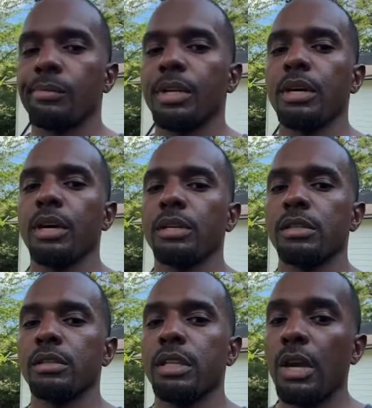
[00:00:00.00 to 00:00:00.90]

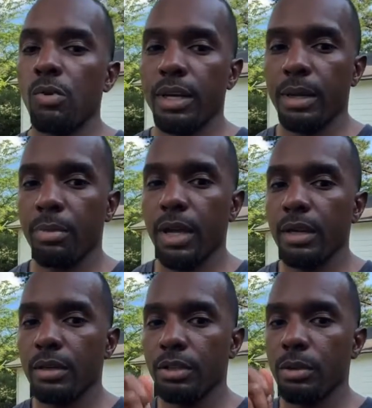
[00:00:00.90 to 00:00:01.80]
because they want to get
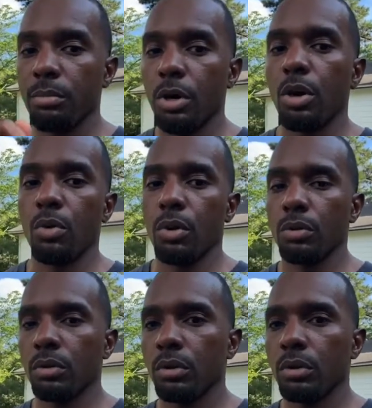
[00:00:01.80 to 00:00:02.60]
paid tomorrow.